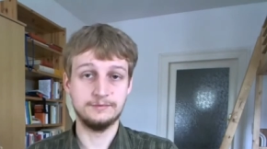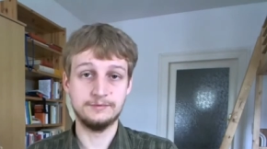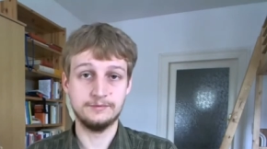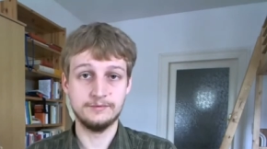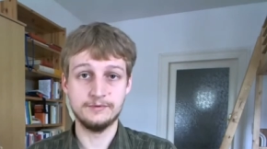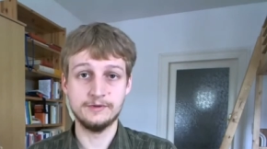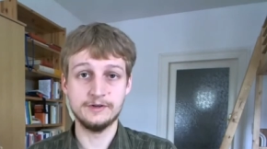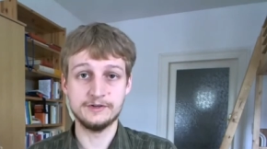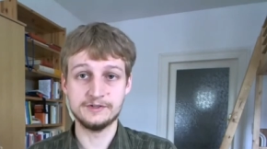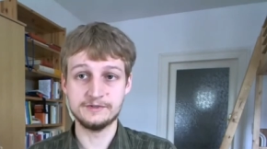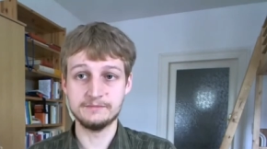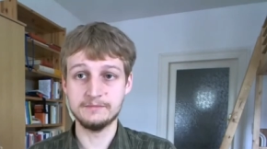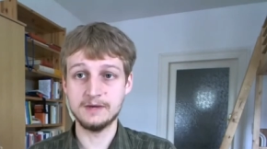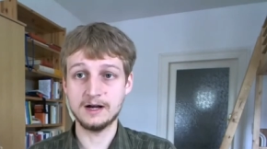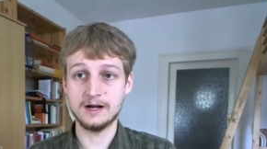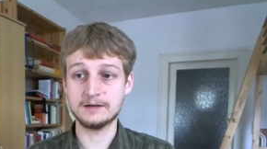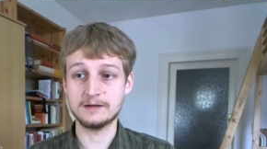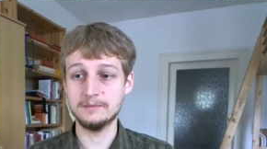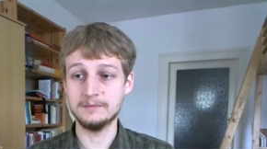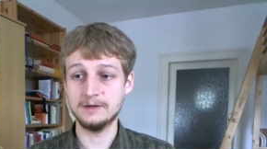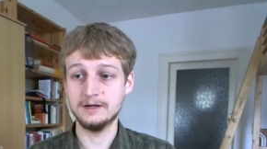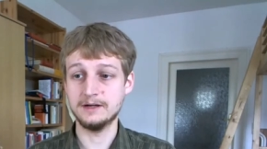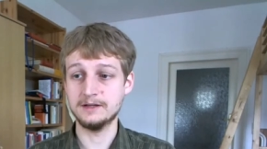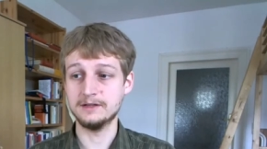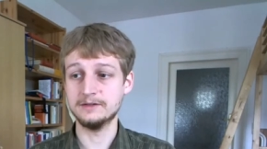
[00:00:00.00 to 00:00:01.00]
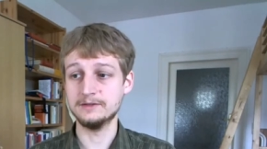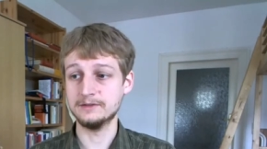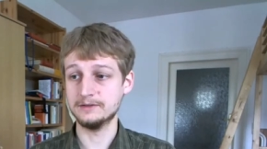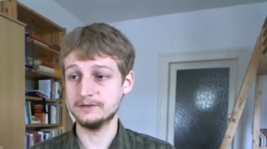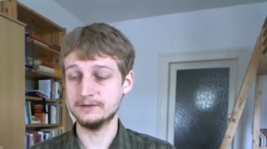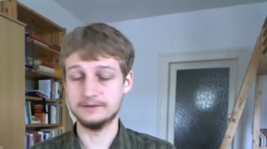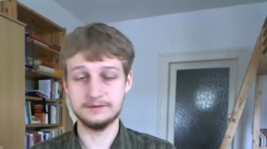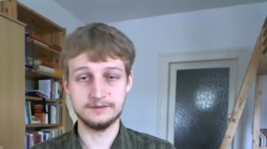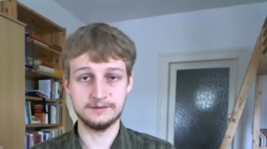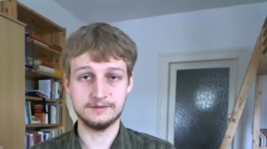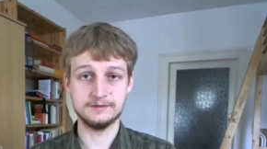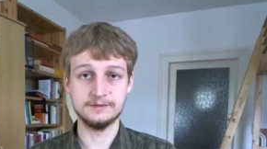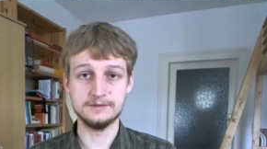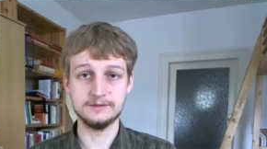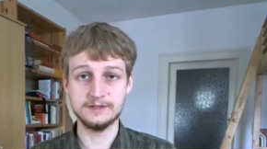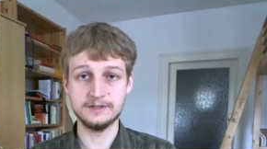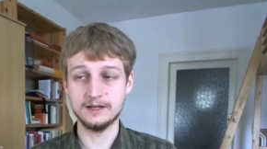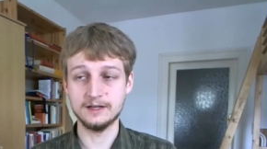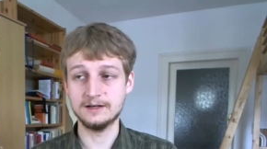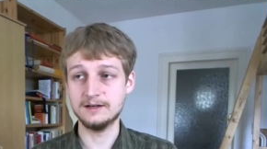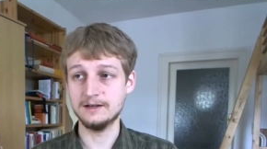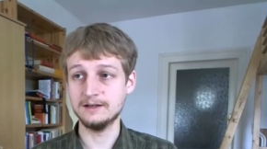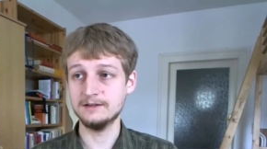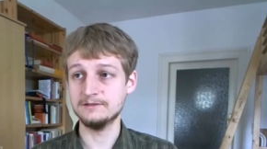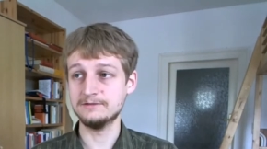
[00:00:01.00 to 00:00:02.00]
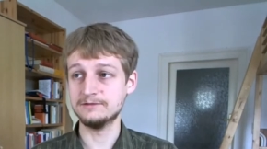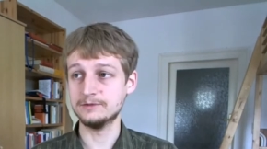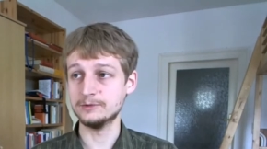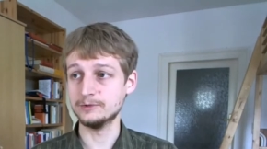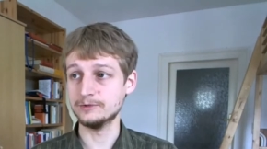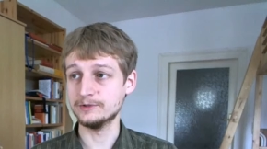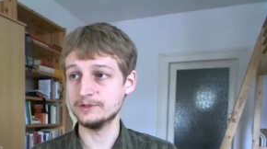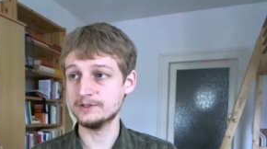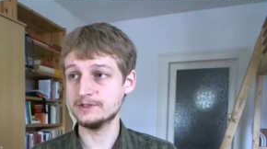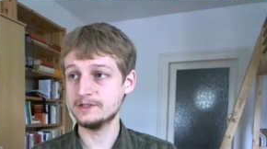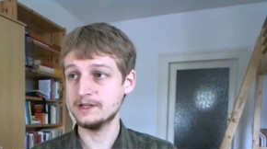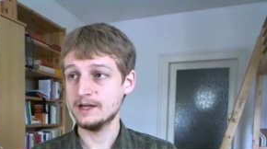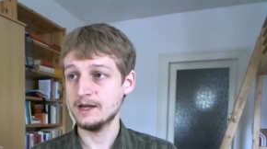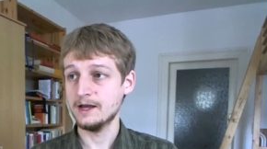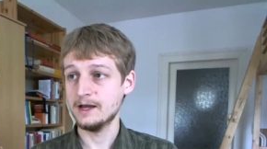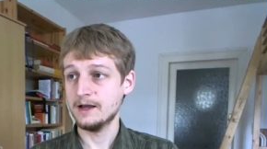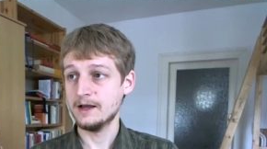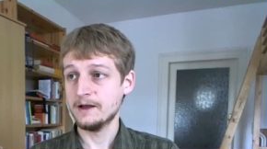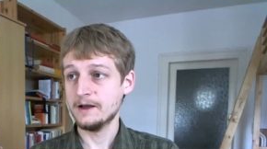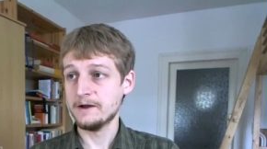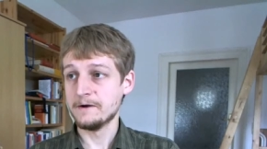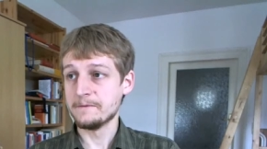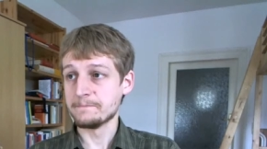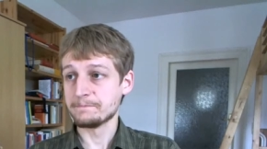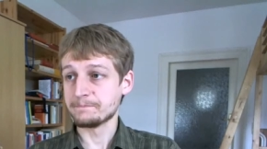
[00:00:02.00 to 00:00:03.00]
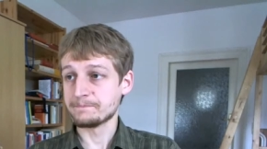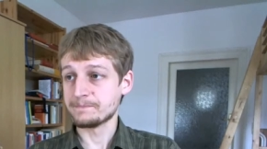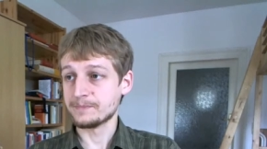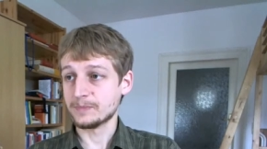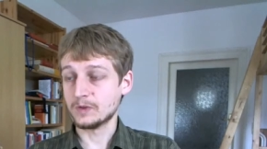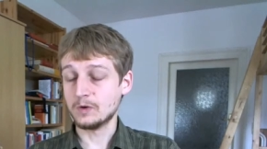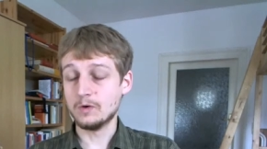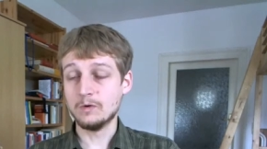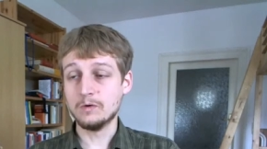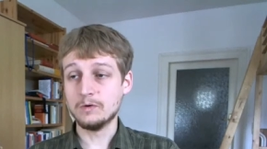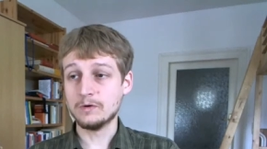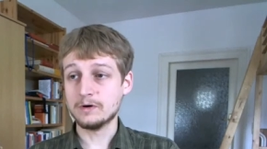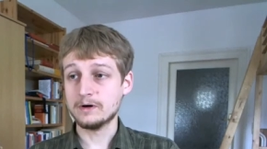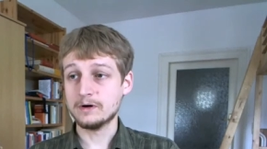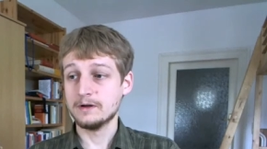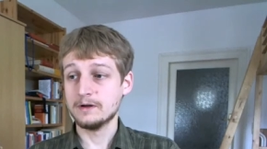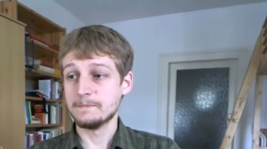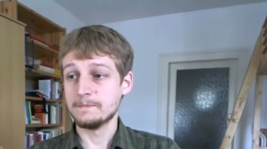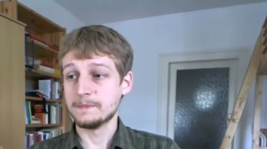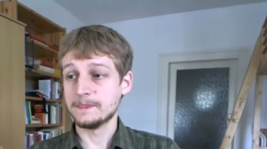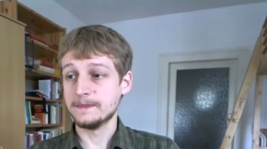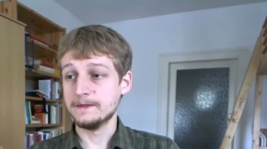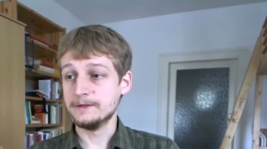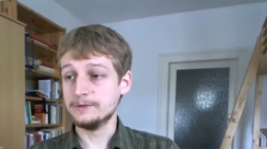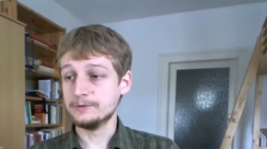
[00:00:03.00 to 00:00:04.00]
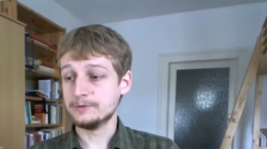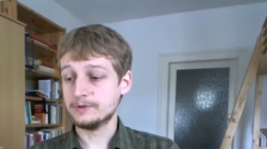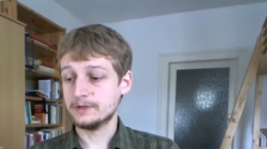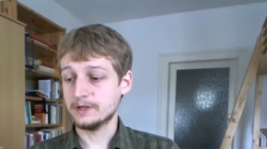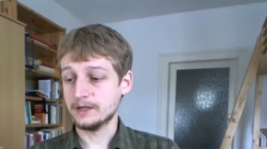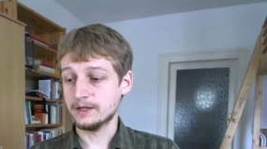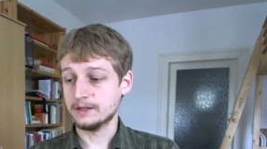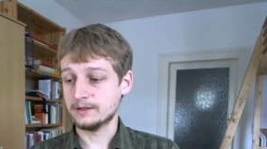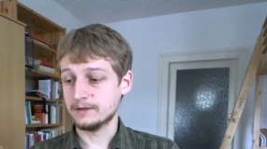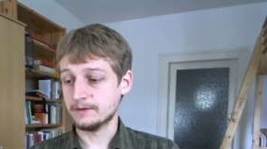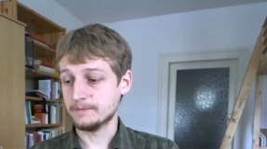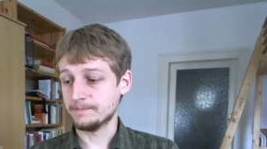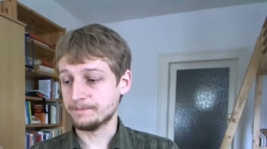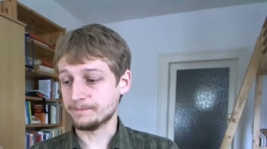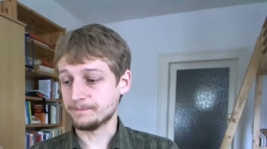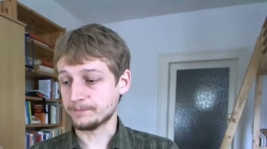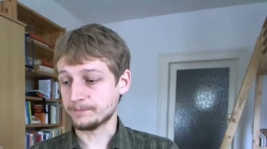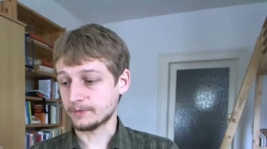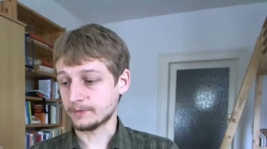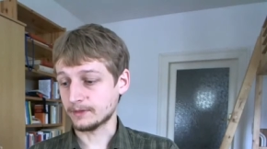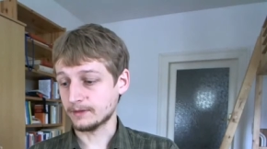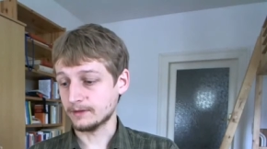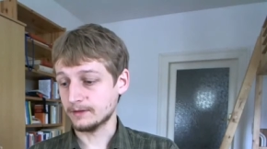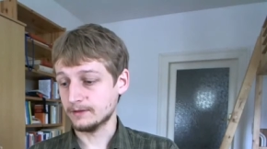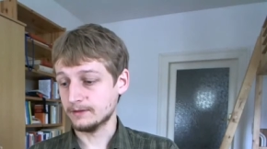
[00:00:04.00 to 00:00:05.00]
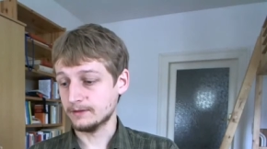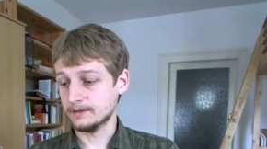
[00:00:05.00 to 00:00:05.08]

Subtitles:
there is magma, and it's deadly fluid. Or you can